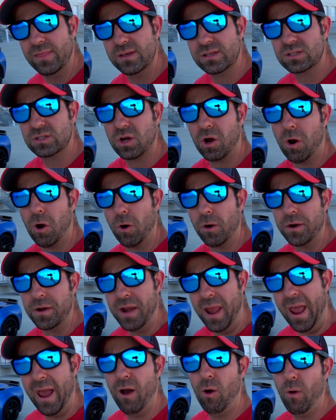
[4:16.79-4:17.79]
this car
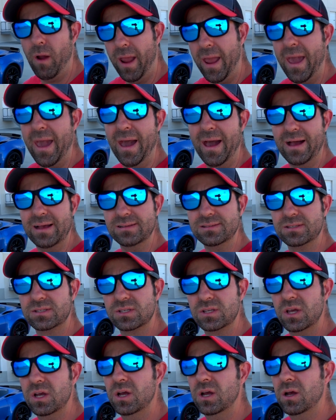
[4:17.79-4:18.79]
now
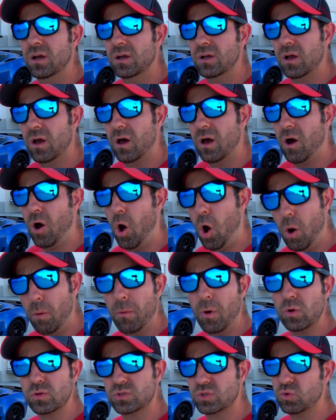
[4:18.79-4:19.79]
has
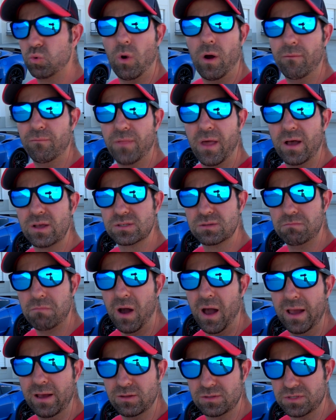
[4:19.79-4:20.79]
almost 12,000
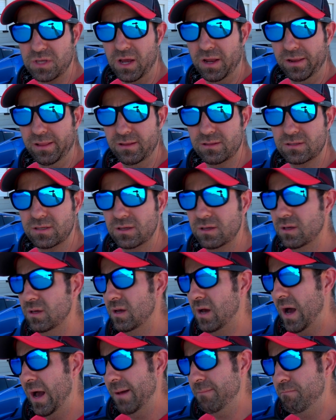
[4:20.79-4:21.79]
miles on it.
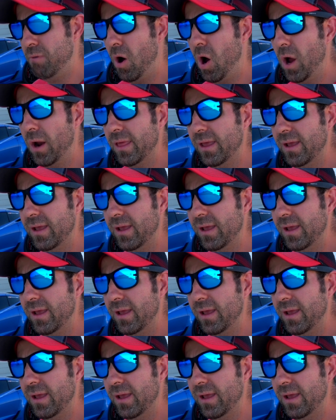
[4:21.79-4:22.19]
I bought